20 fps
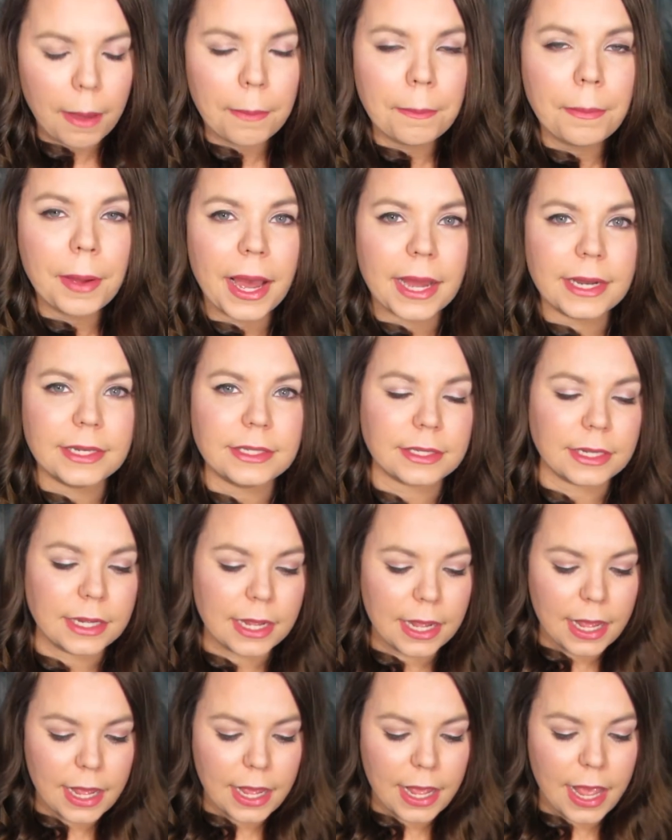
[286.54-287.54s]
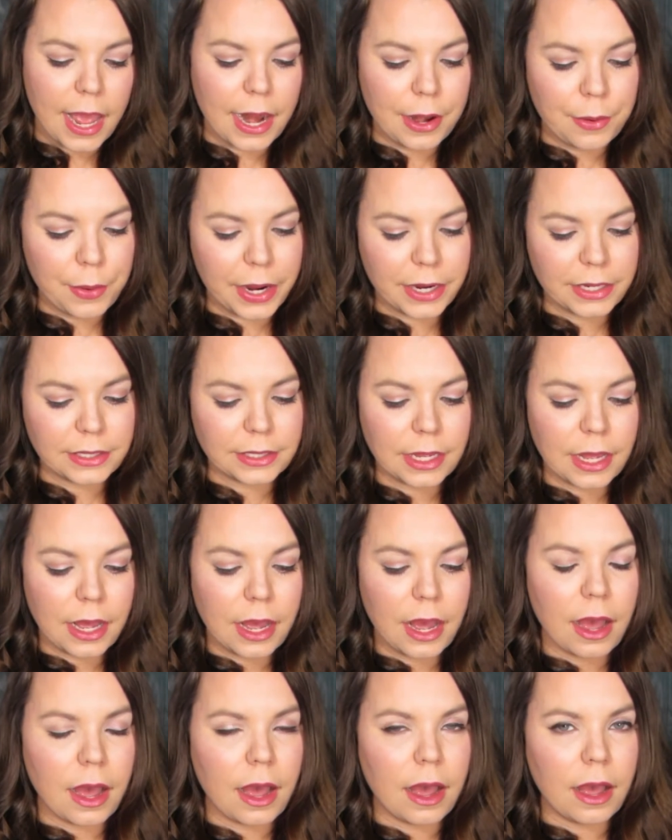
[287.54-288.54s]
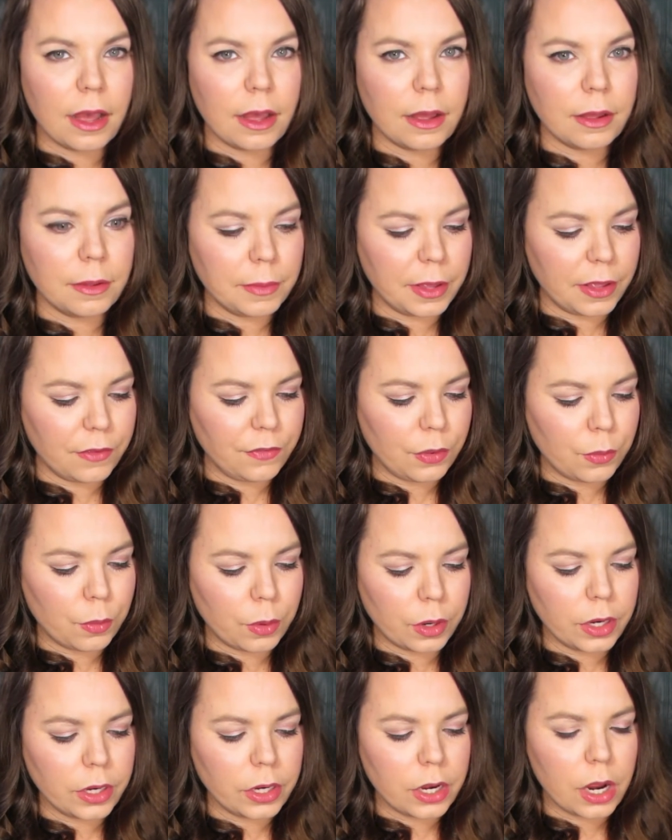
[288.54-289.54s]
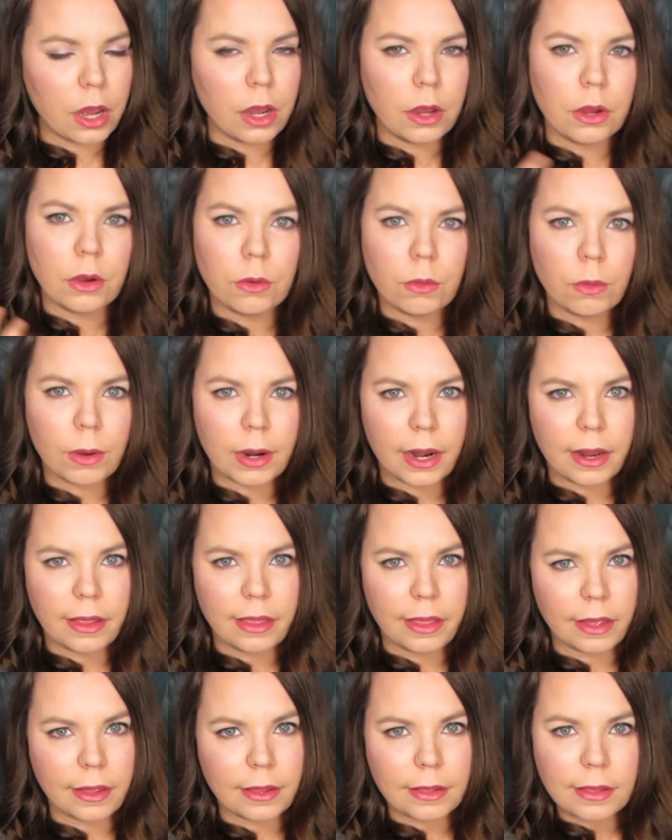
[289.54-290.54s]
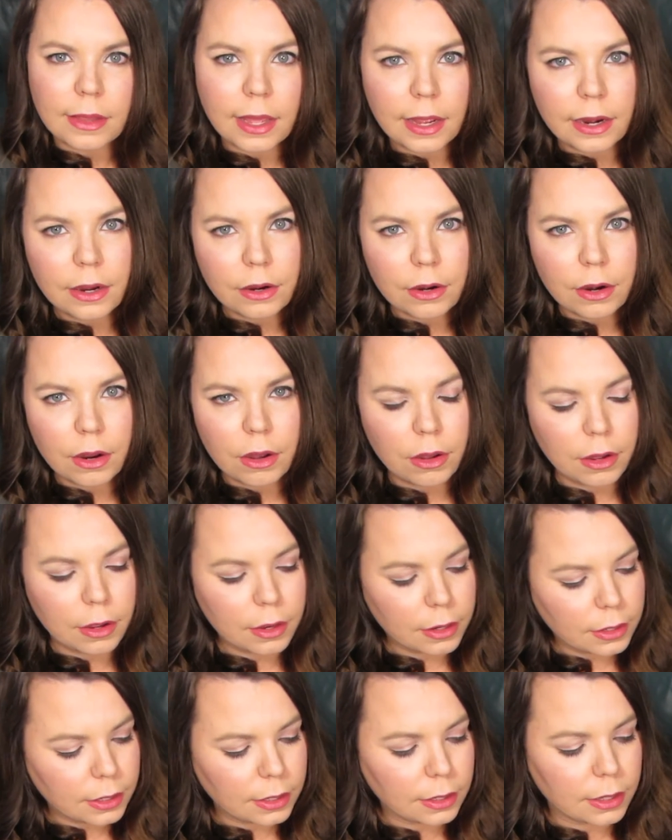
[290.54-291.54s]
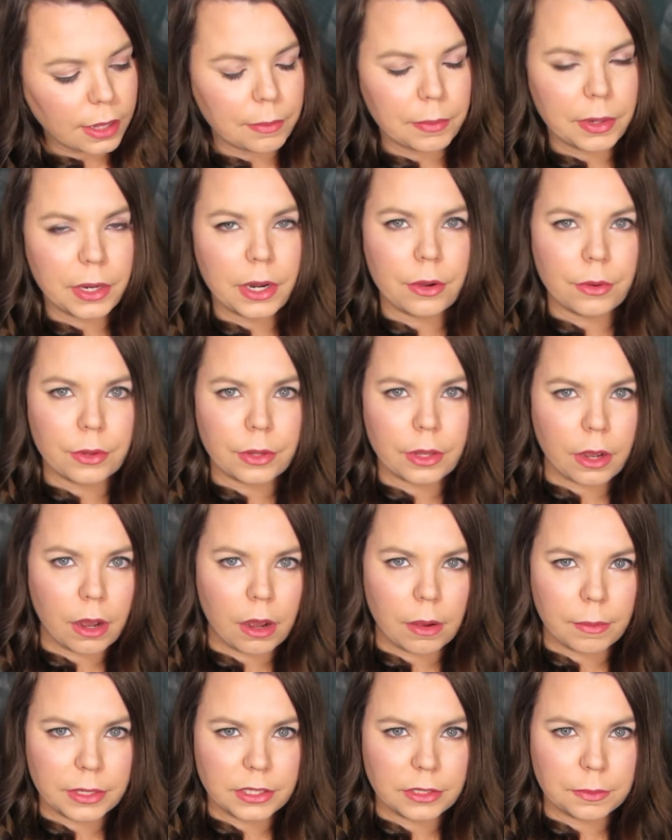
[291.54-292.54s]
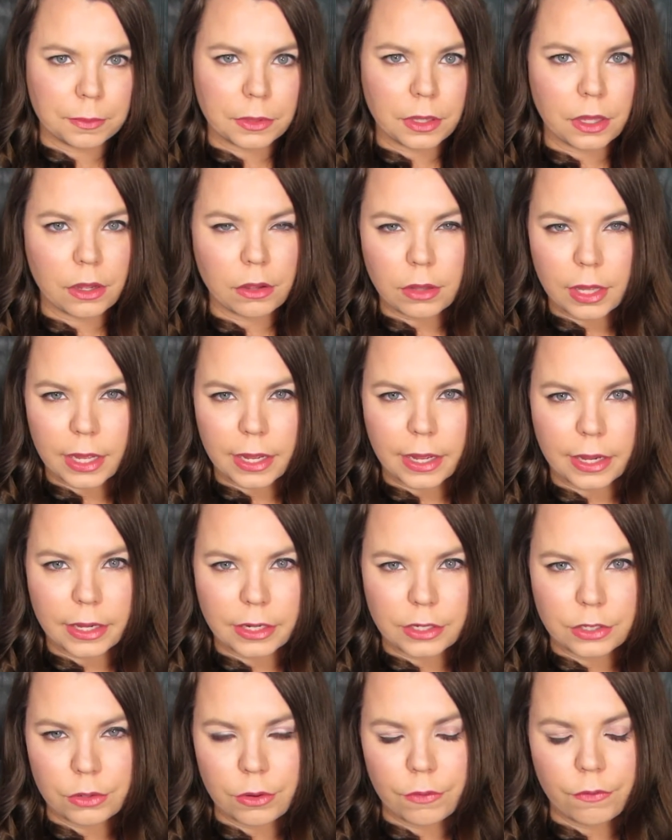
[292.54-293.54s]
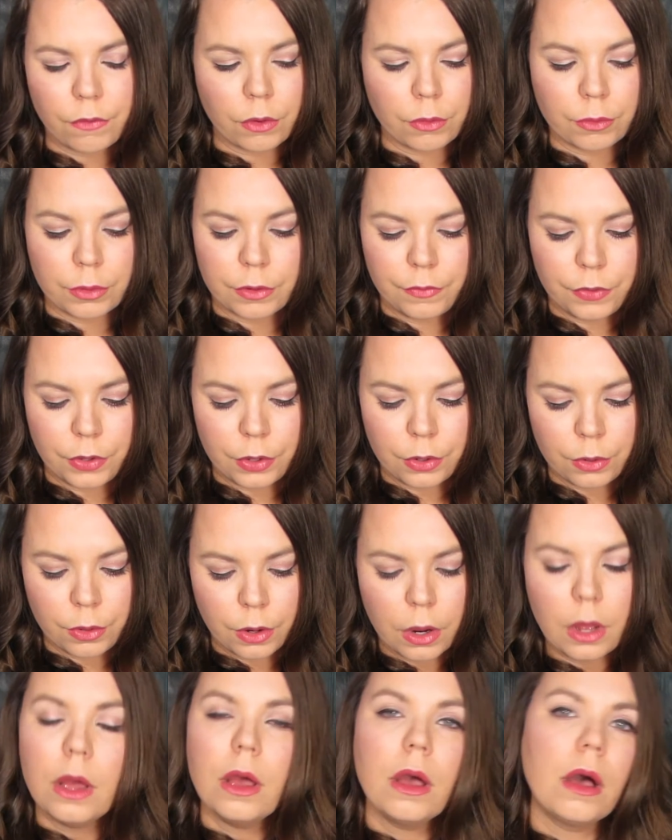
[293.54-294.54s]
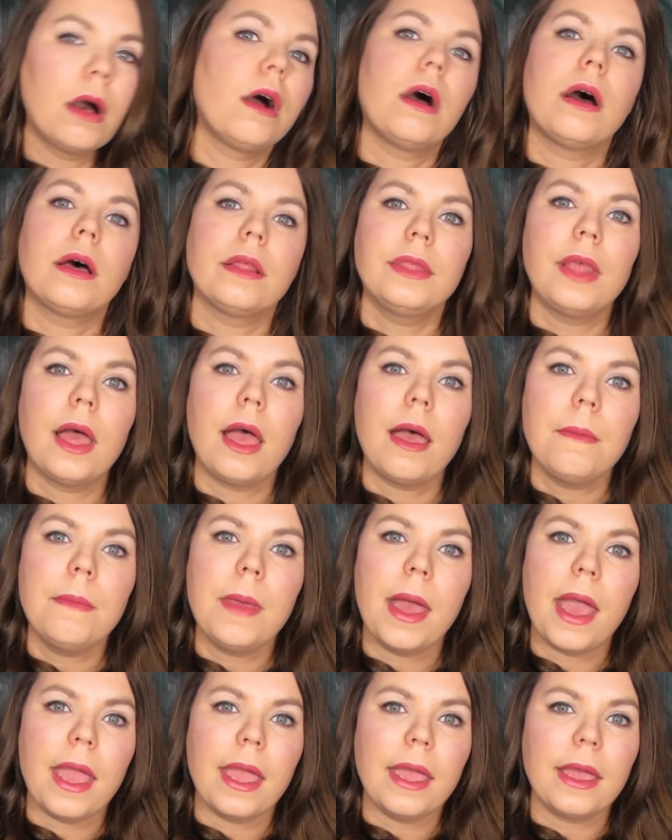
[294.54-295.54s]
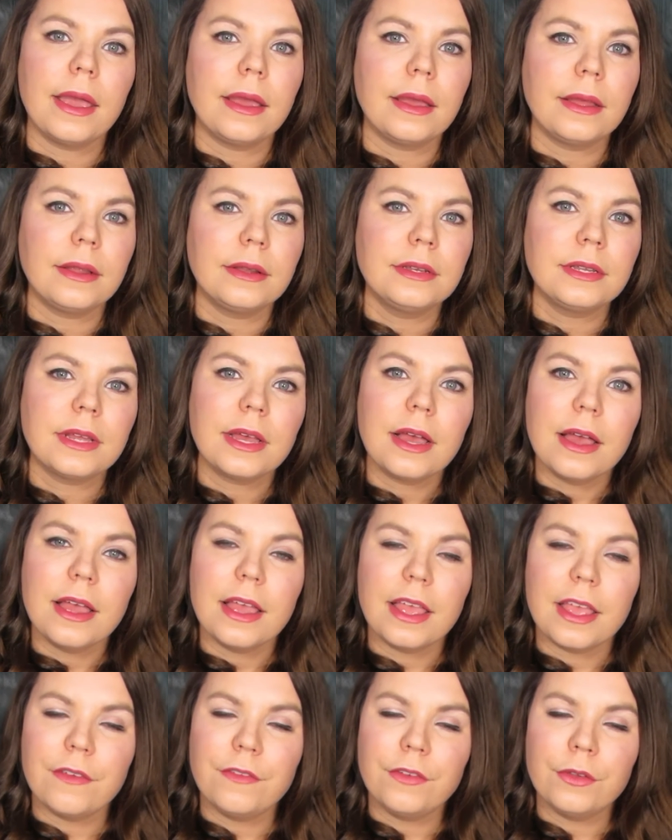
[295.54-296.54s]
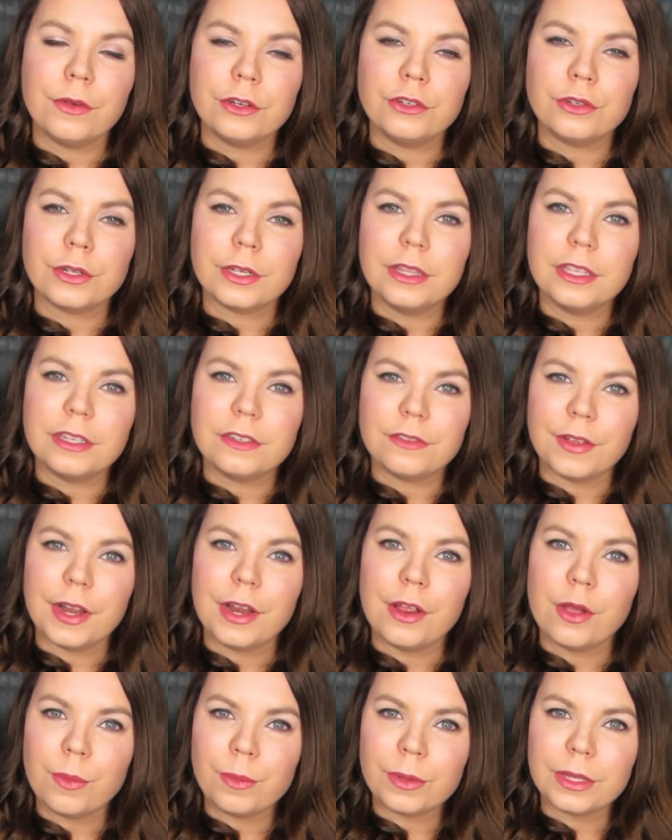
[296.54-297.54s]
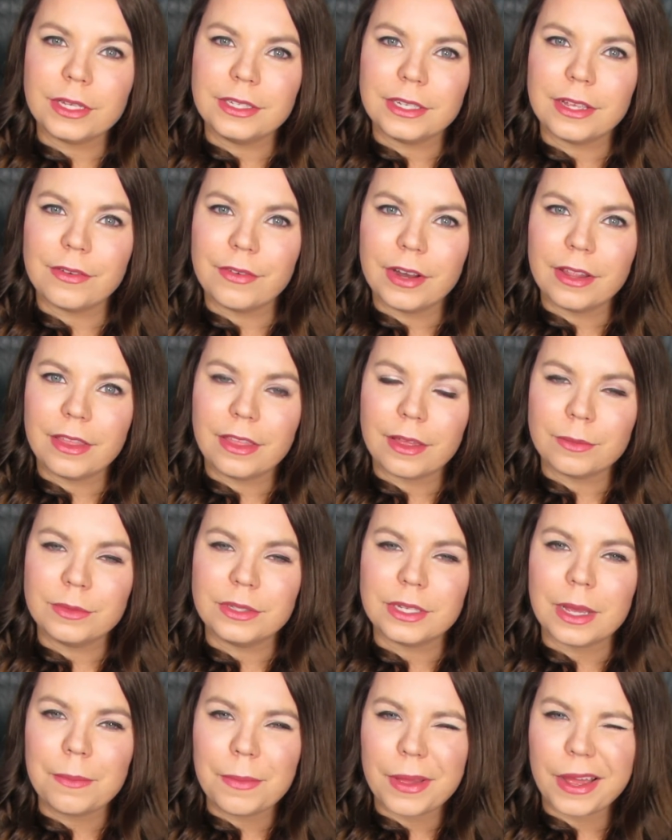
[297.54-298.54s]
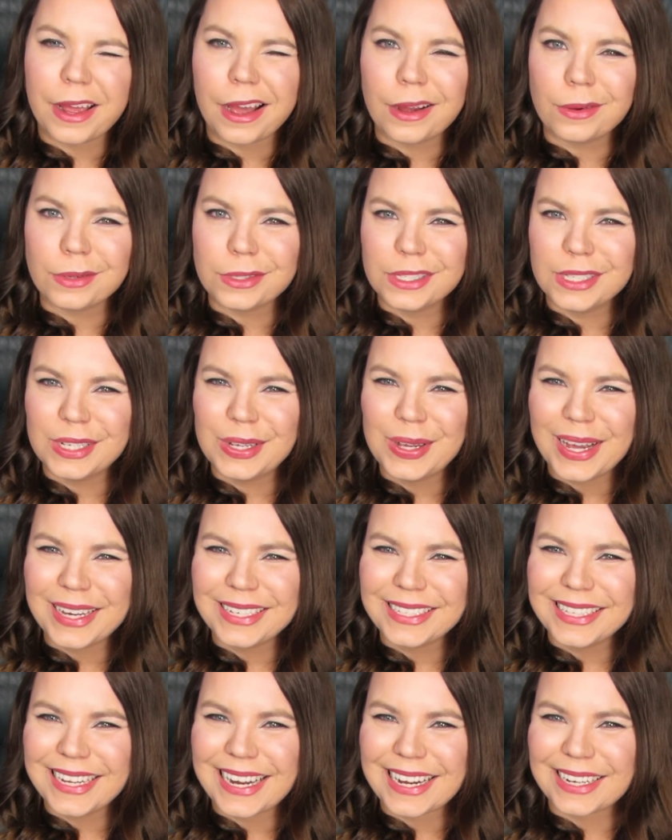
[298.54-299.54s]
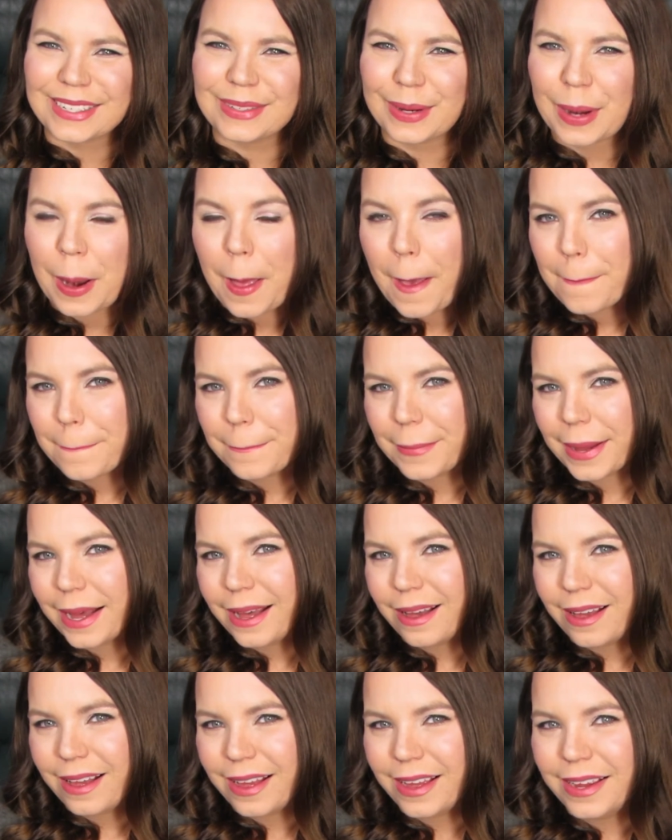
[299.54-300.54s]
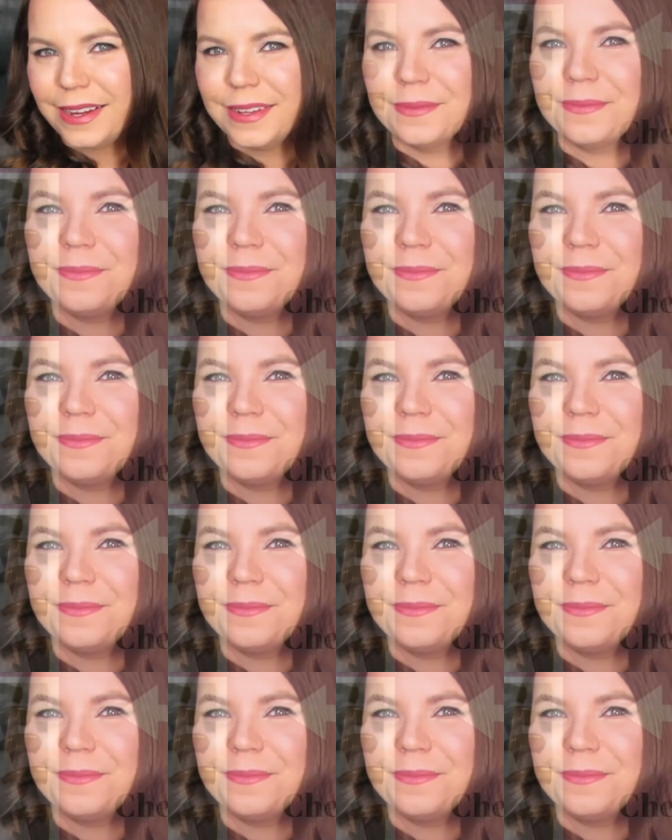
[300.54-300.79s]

But anyways, um, if you want to know what I think later on, let me know in the comments below, like I can do a full review on them. And if you enjoyed this video, please give it a thumbs up. I will see you guys in the next one. Bye!